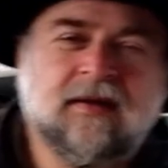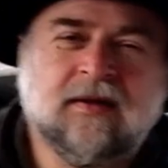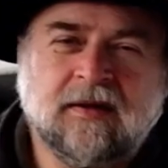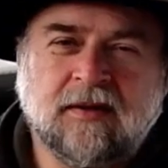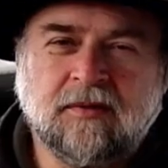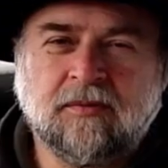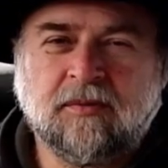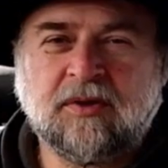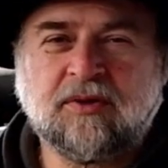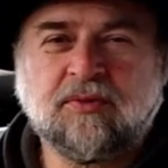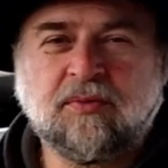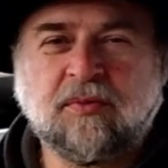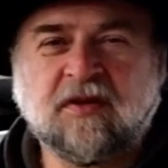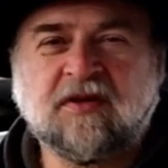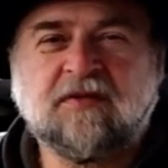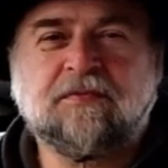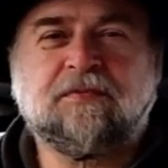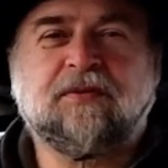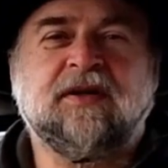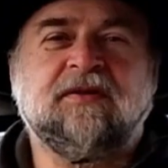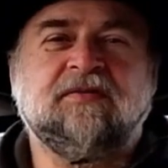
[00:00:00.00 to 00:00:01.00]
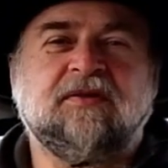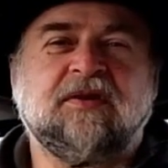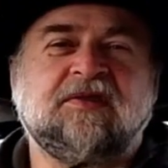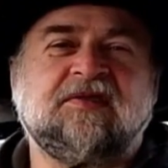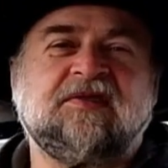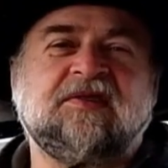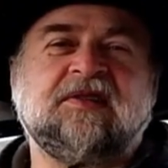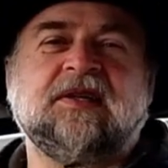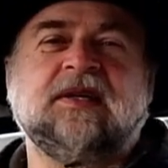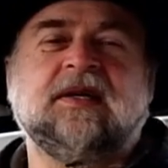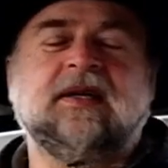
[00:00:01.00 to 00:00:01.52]
which was
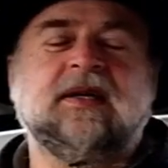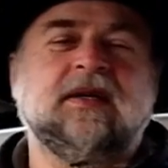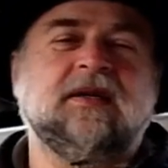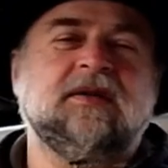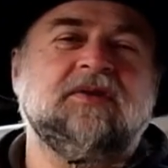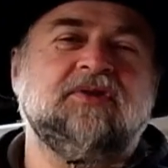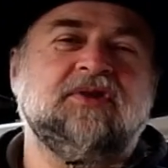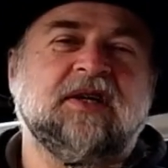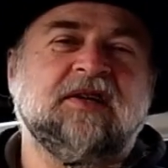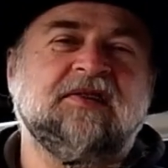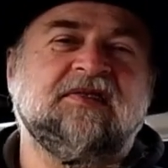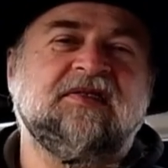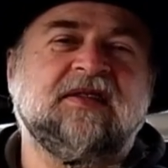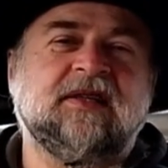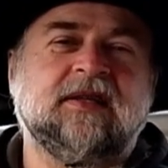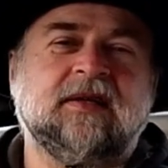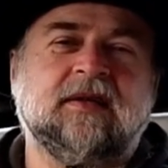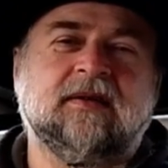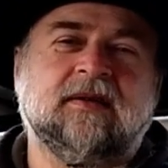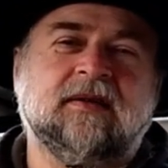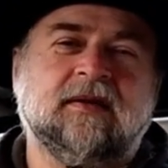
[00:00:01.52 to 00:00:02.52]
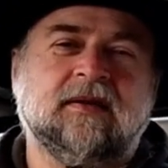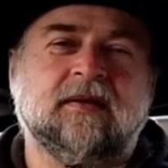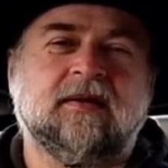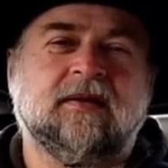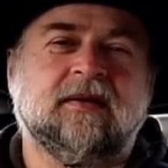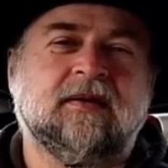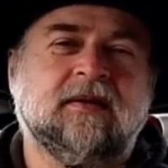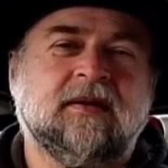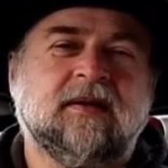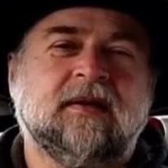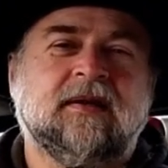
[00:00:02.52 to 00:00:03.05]
previously just a
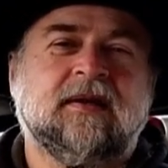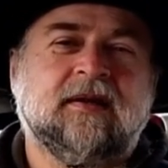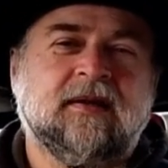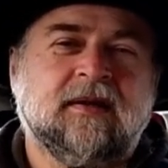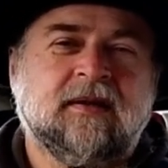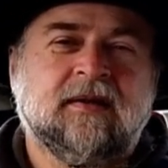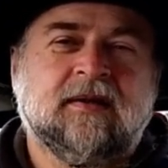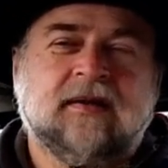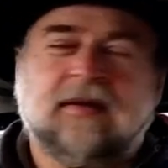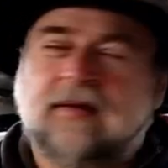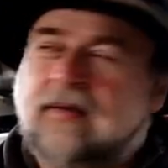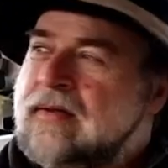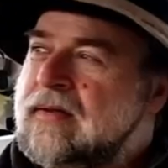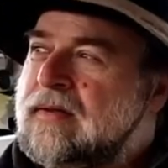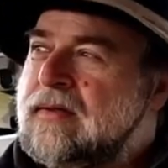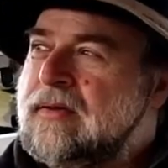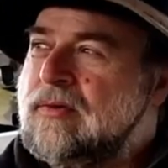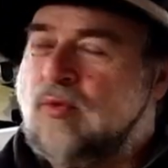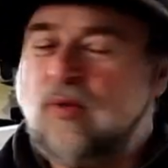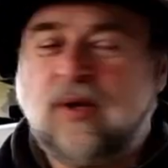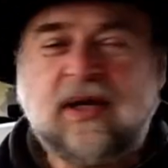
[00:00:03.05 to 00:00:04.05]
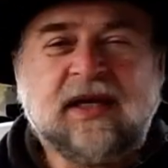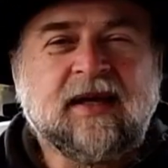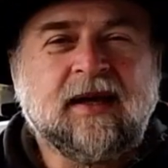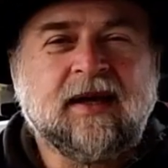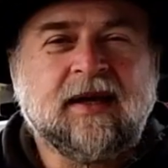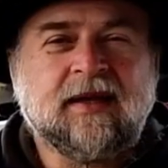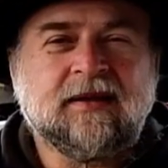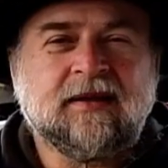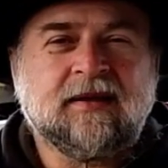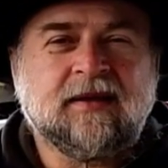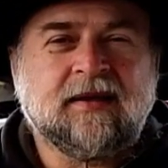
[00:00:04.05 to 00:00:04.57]

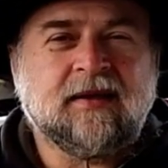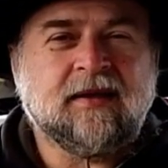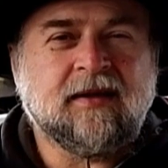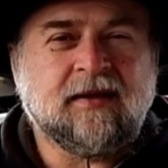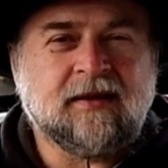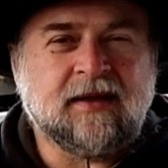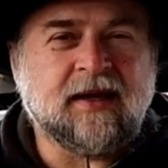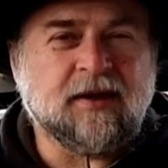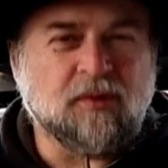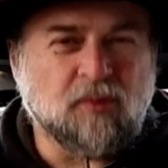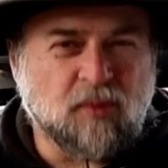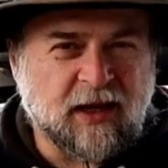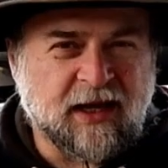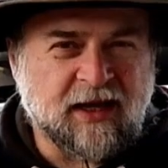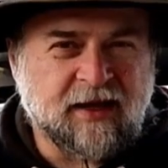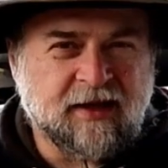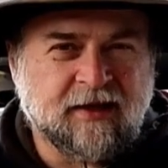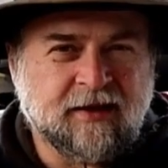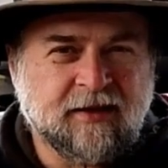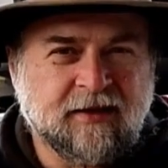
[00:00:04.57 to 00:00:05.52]
weekend getaway,